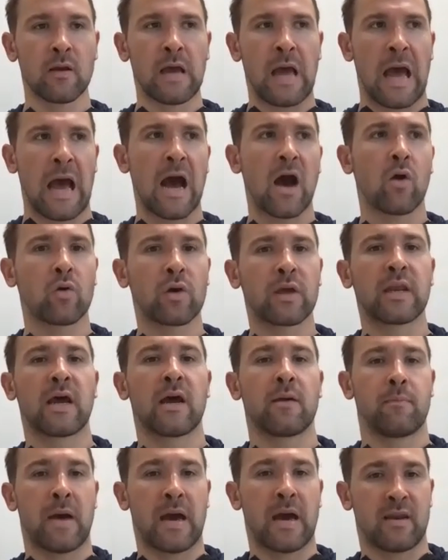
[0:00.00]
How can
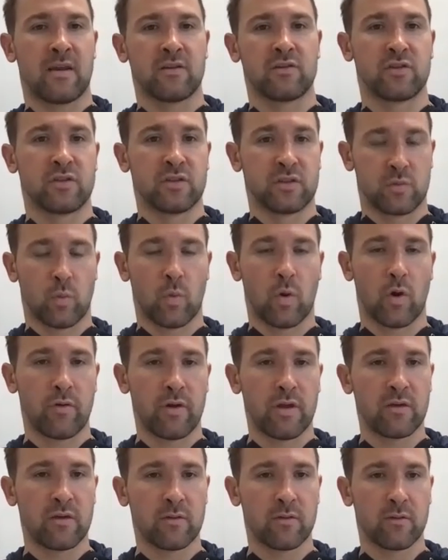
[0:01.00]
I manage this
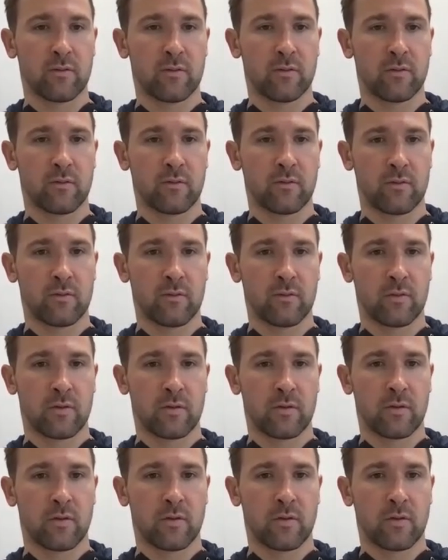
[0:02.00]
worry?
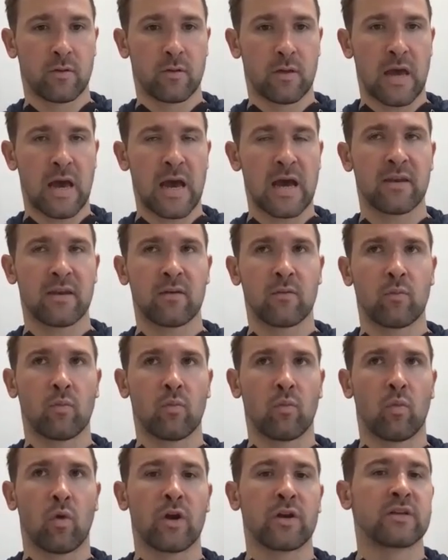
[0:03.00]
And
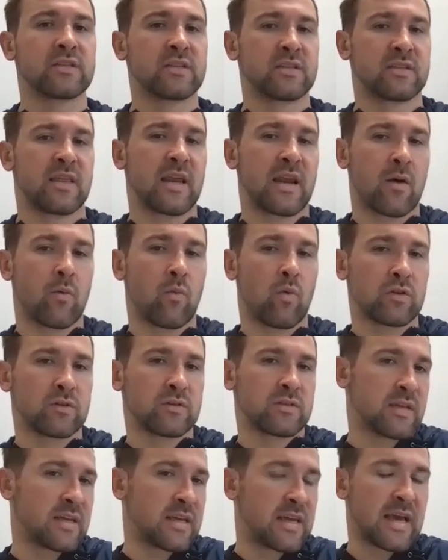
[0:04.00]
what is it that I
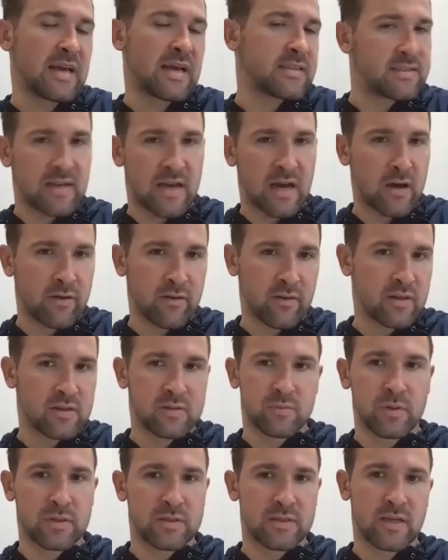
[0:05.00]
want to get out of
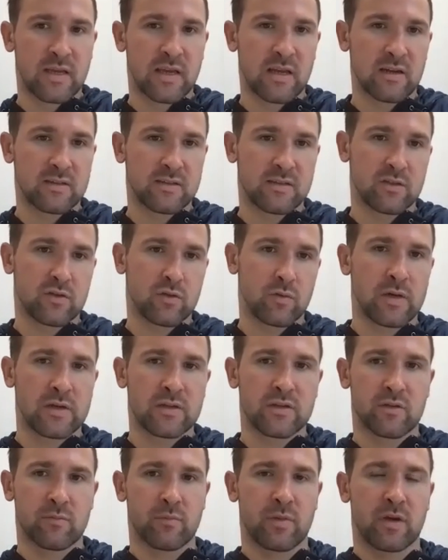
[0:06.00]
this particular
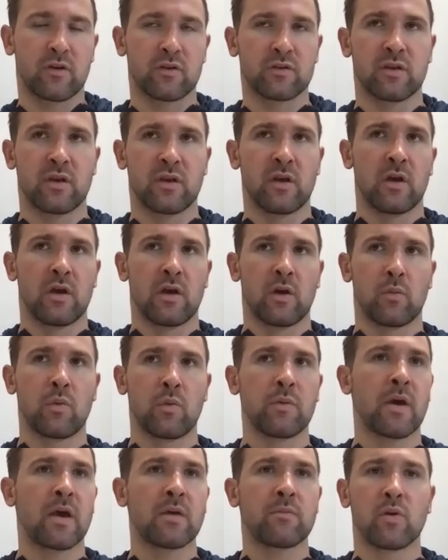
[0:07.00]
situation? Because
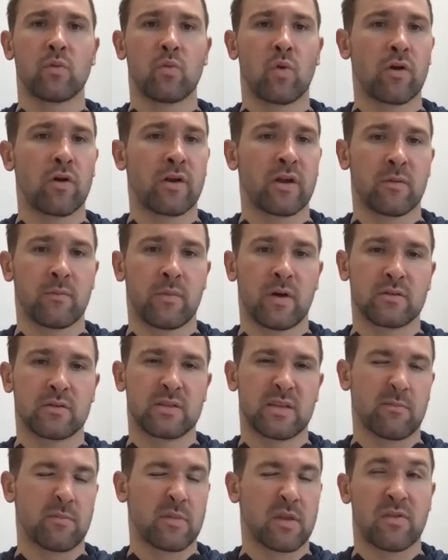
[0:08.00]
we may be worrying about
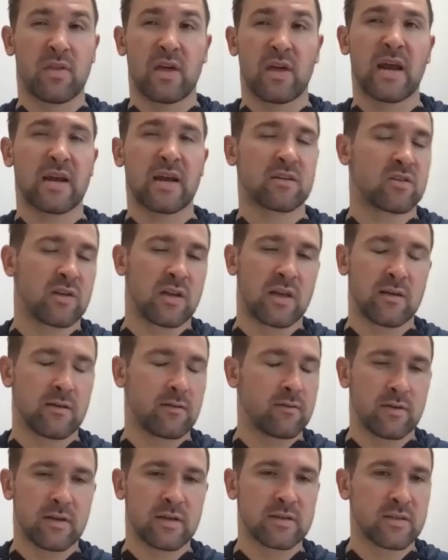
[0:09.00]
something that
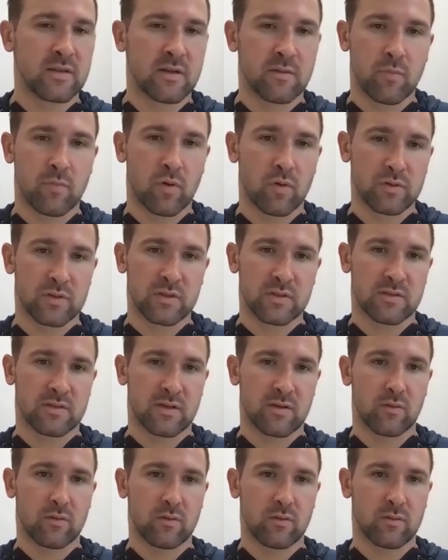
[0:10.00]
actually isn't important
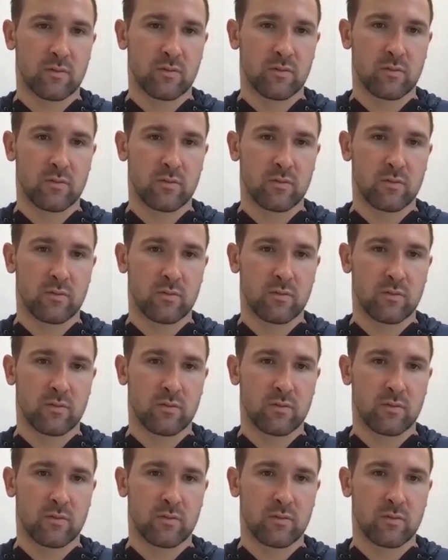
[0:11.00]
at all.